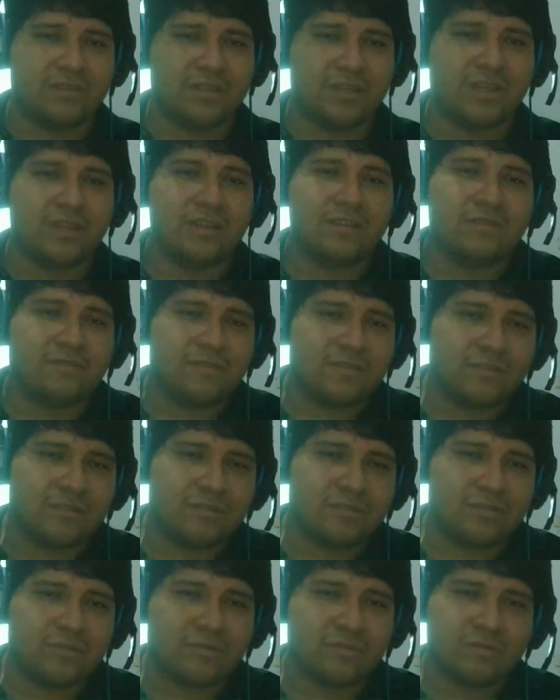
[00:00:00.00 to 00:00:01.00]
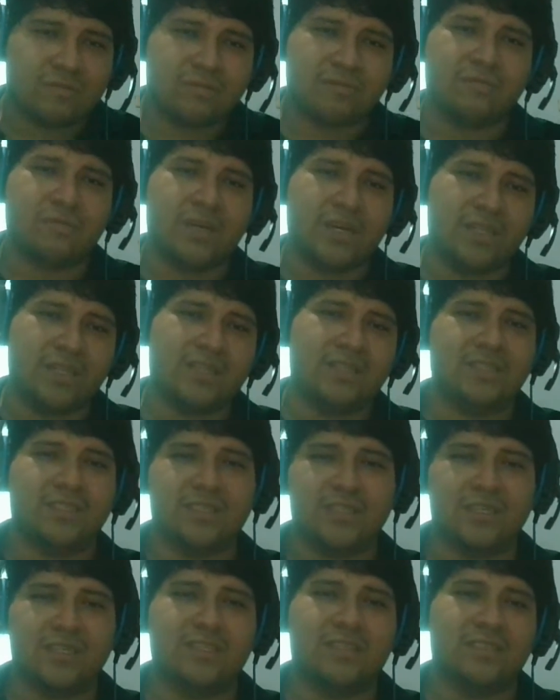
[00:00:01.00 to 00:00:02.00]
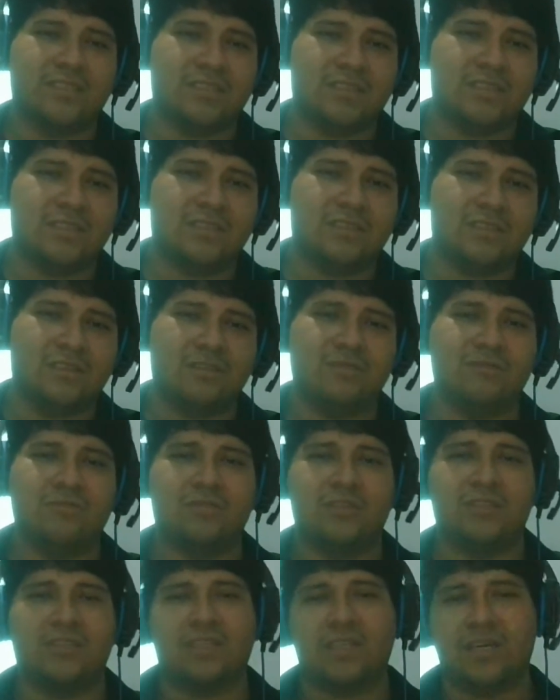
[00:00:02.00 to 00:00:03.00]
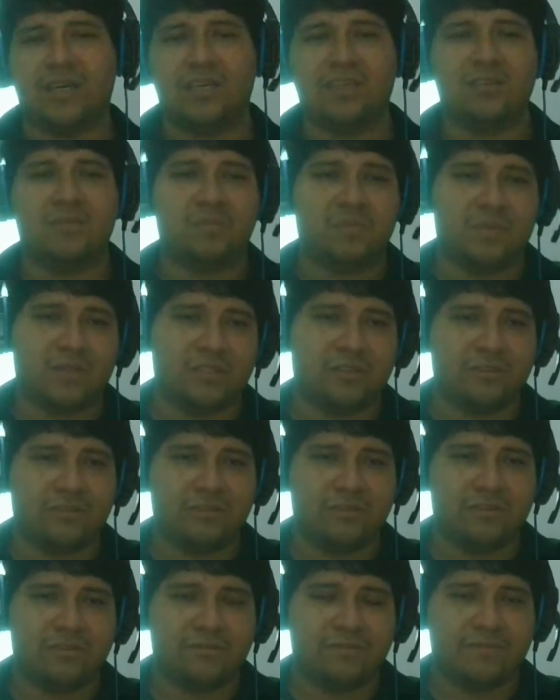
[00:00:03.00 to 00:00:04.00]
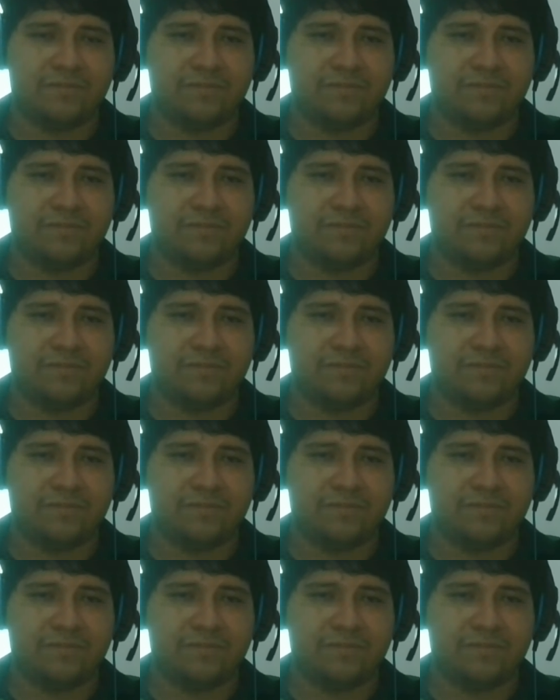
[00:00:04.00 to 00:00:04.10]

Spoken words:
and of course, writing sentences using time expressions.